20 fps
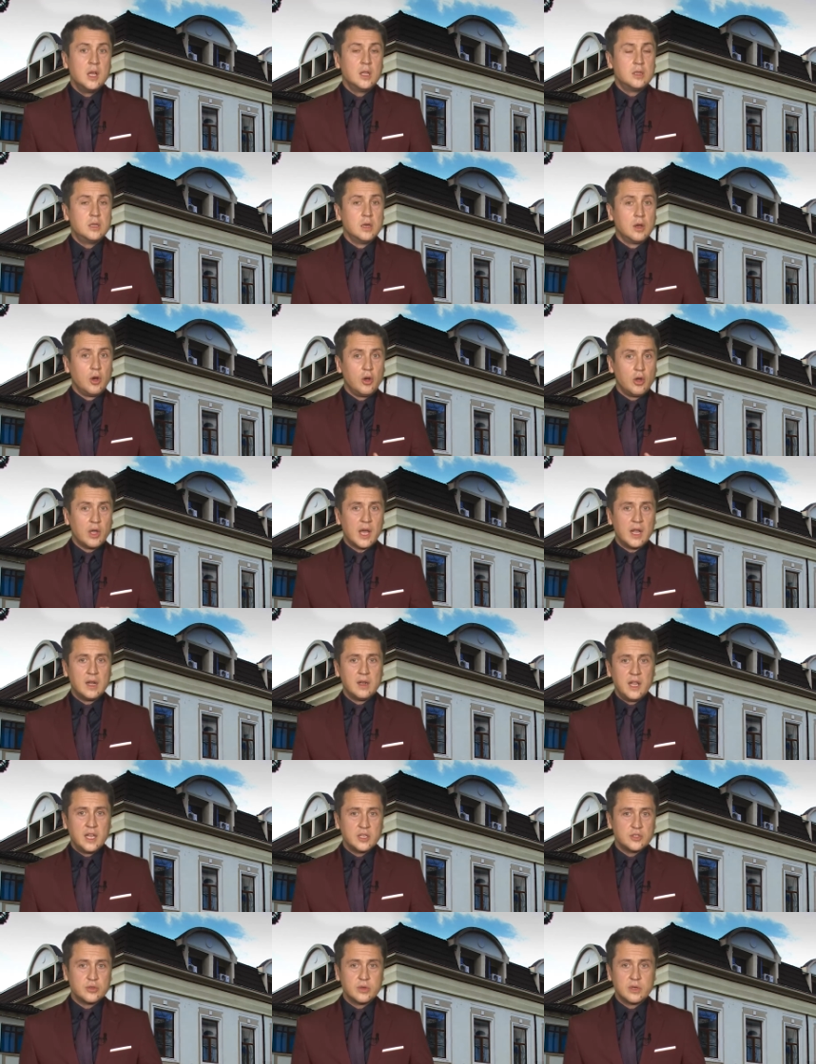The oral
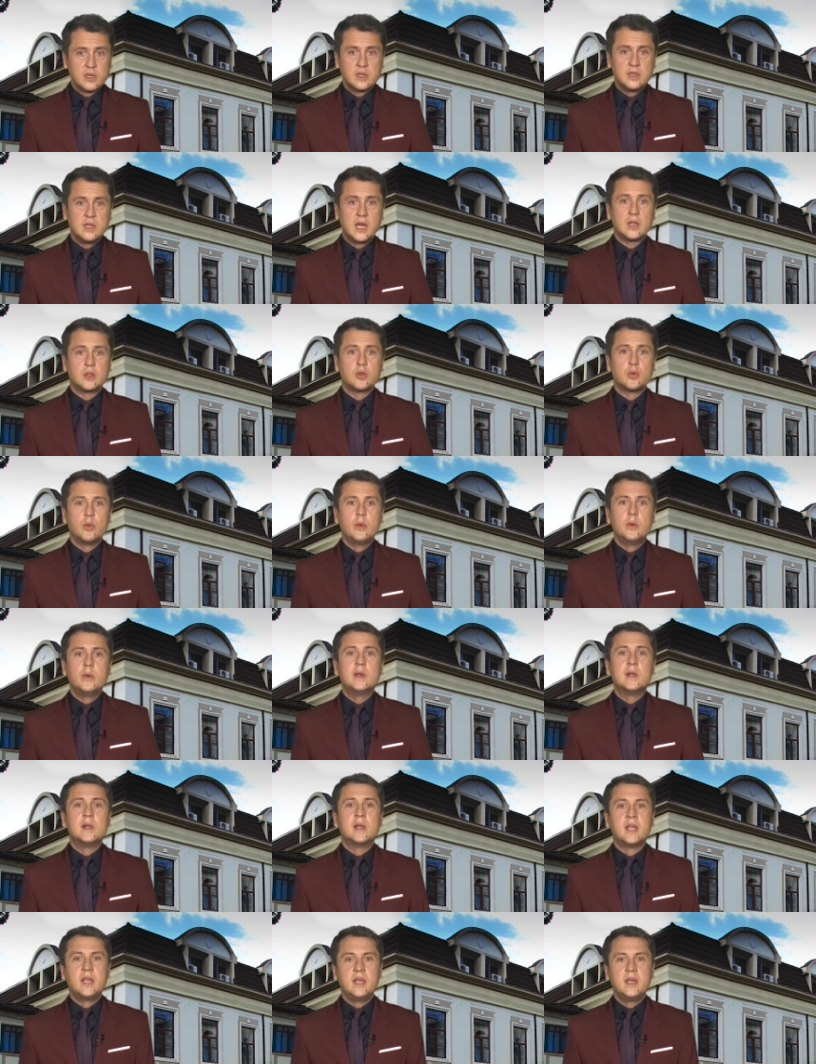lecture that we
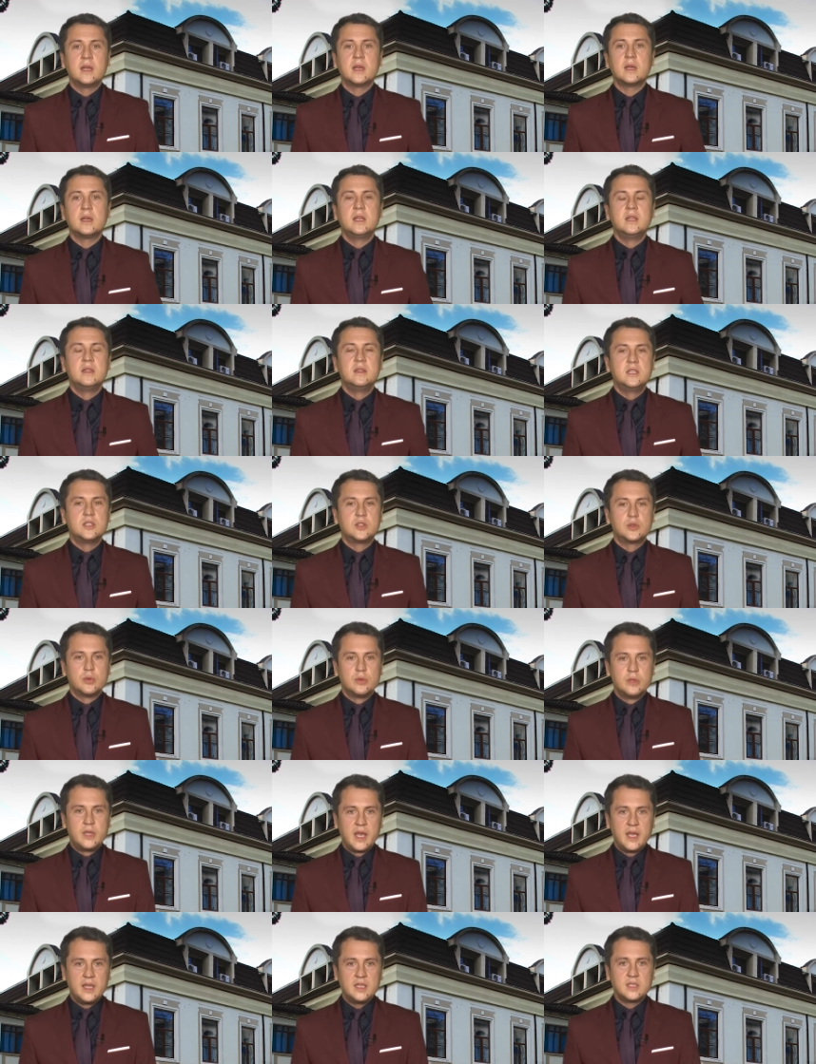will hear in these two
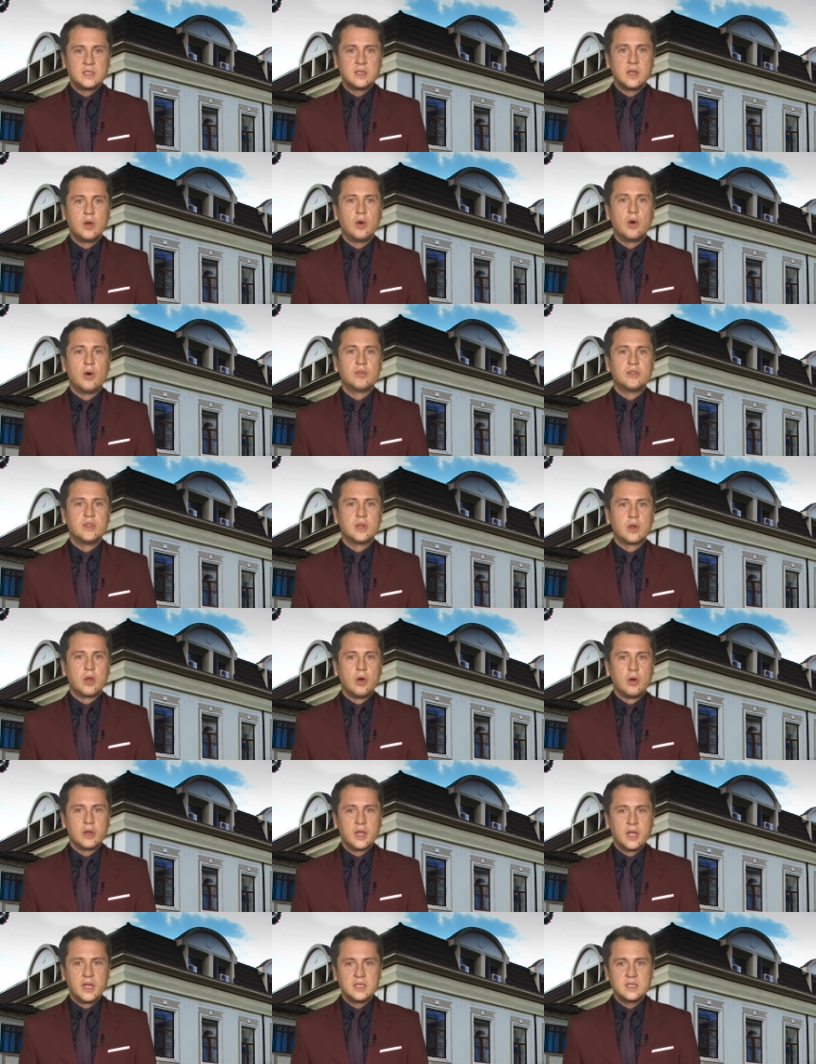days of the
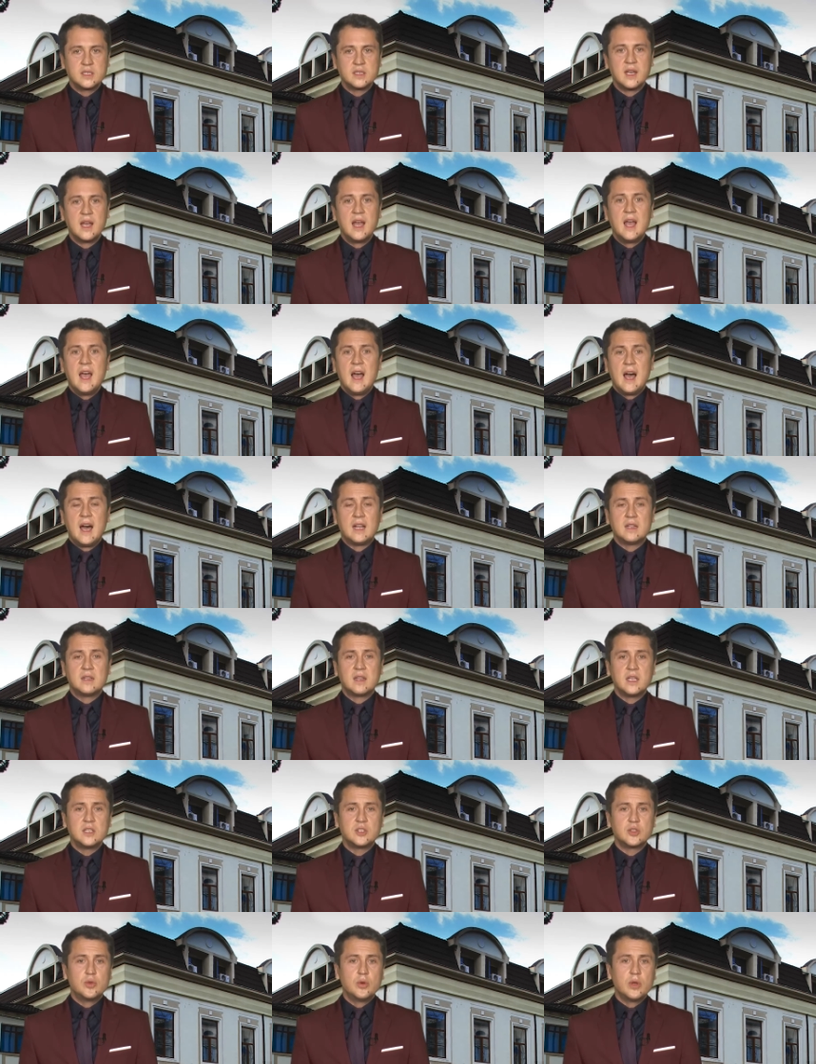Congress
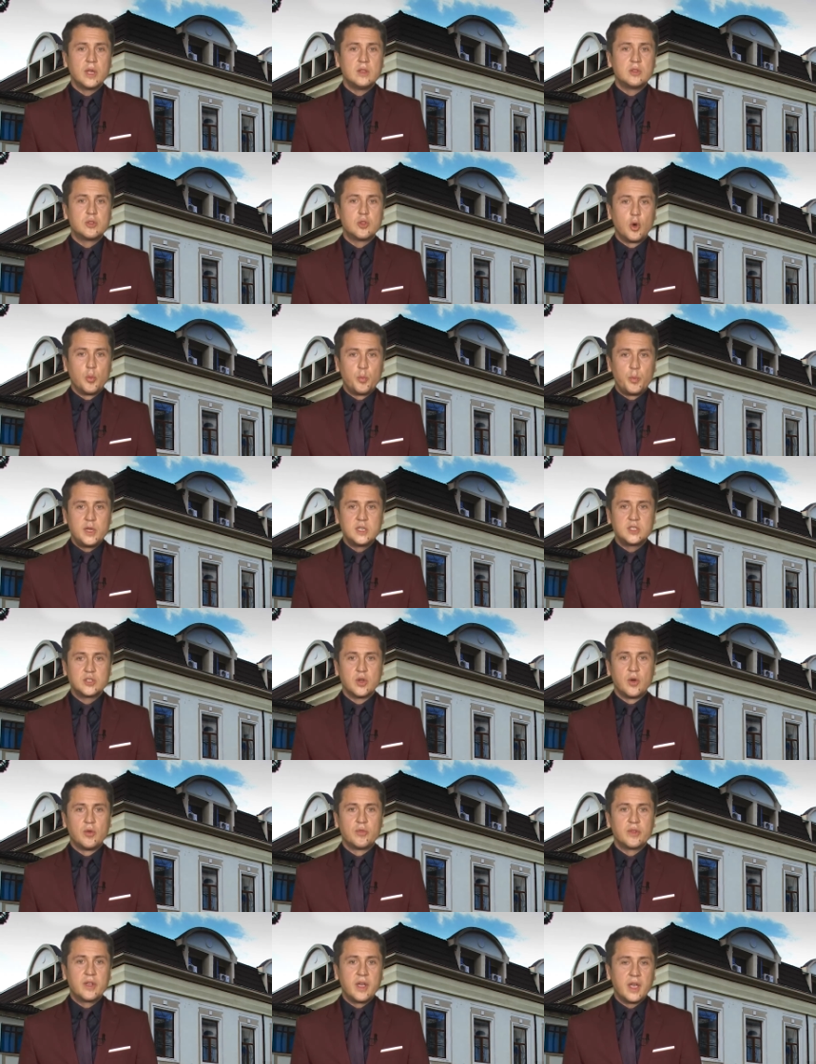address current topics
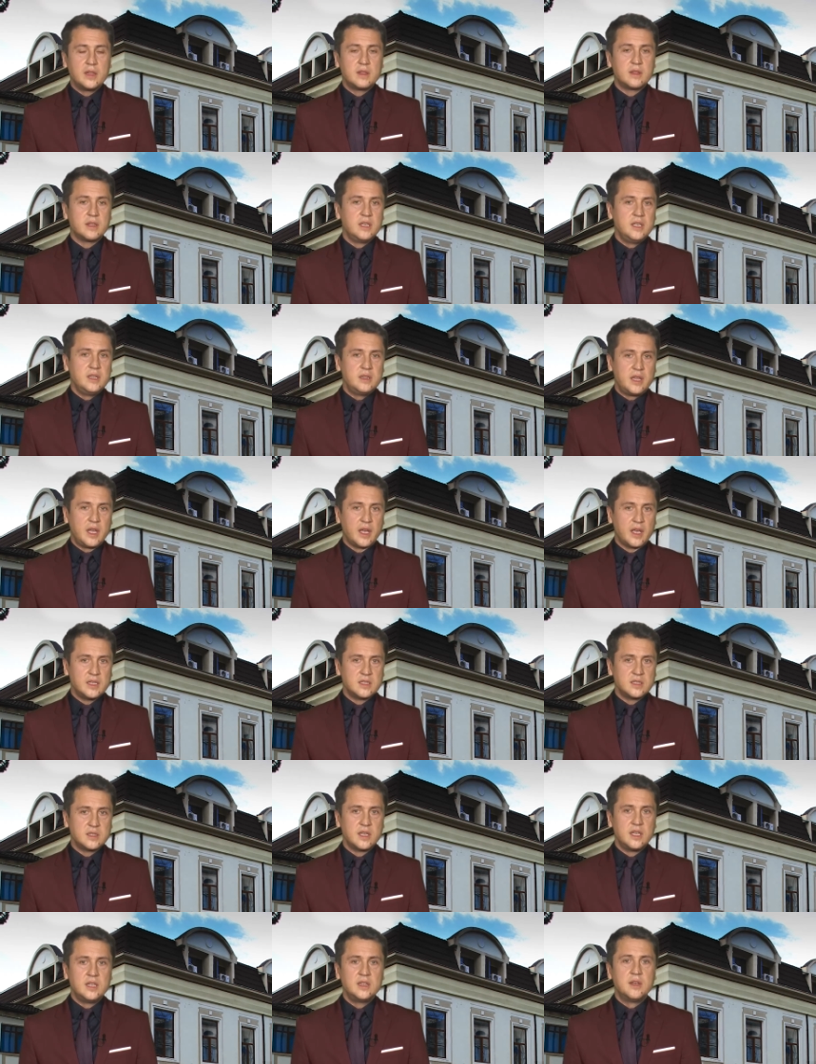of great
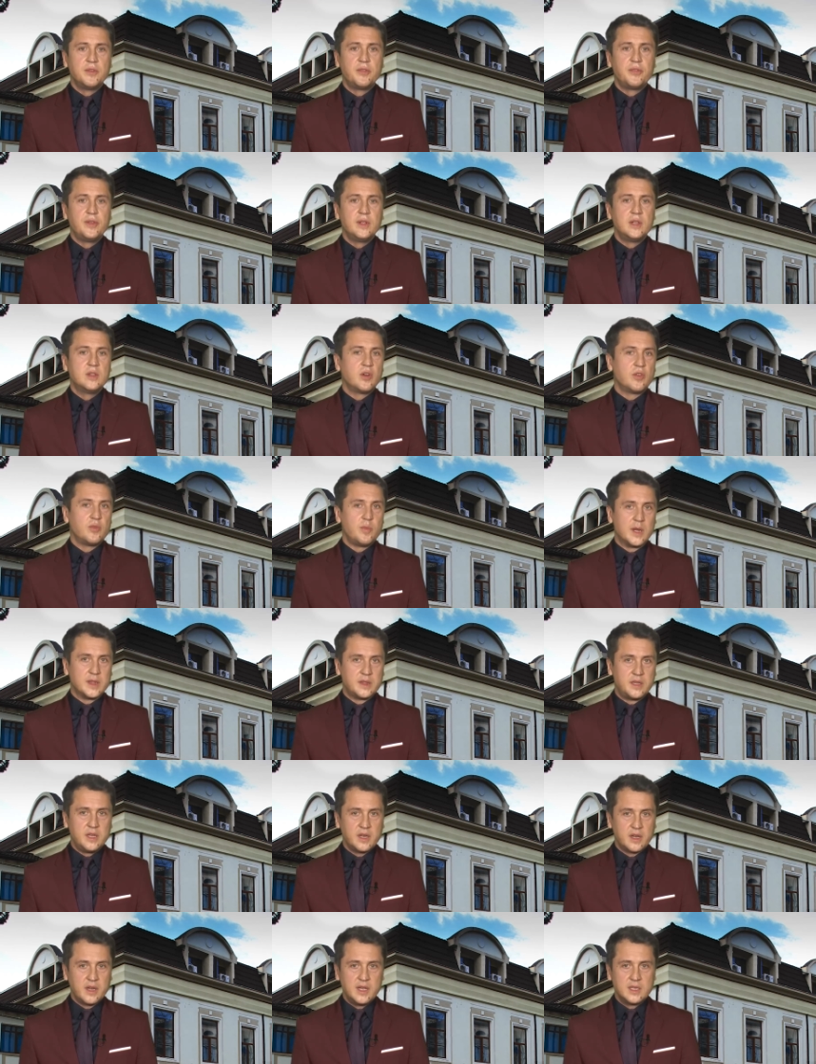interest in the field of
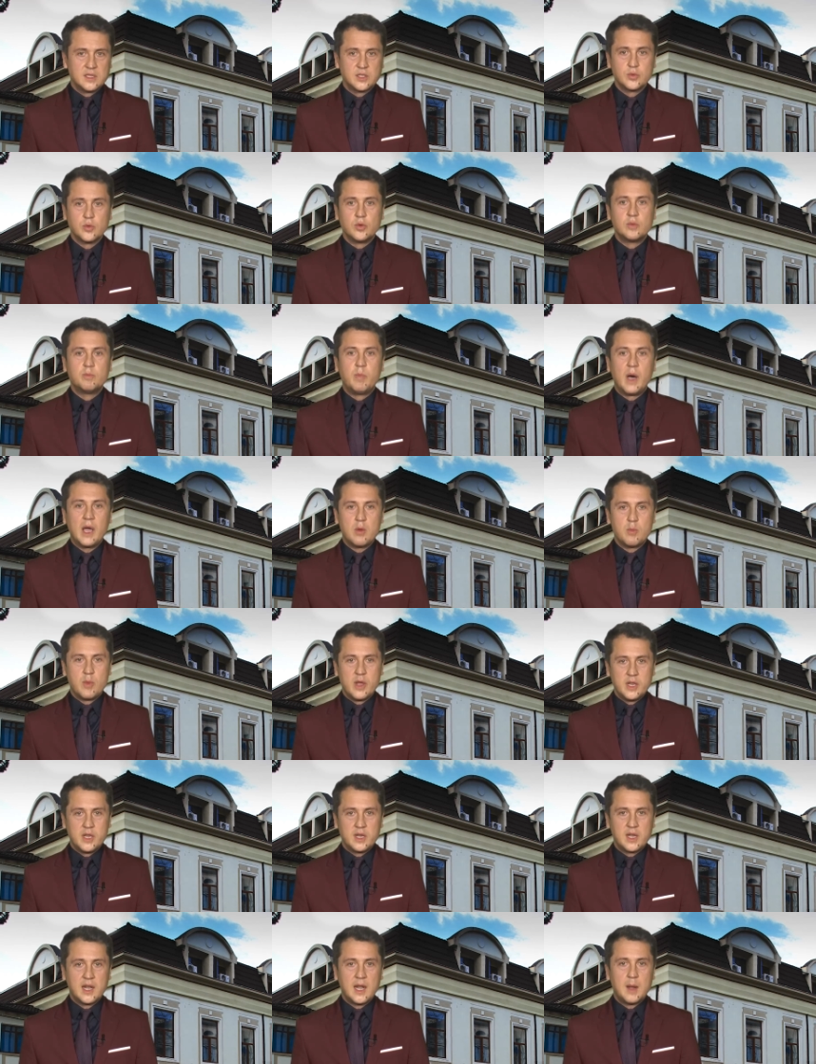materials with
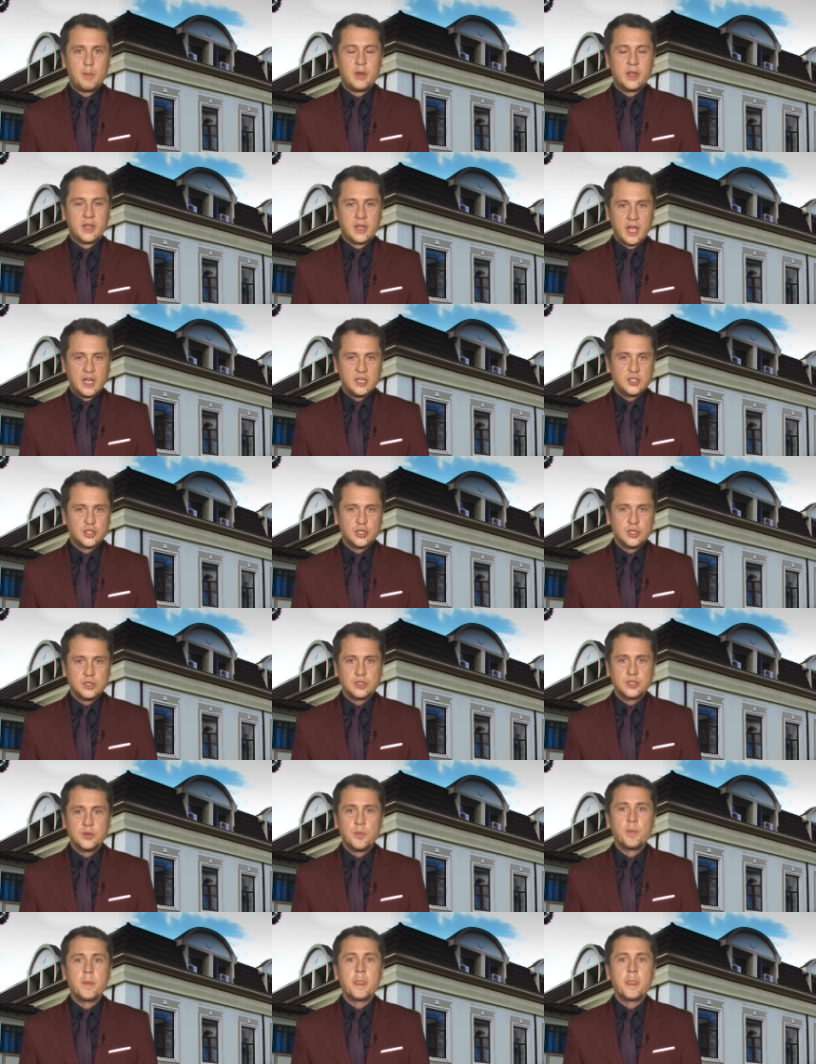biomedical applications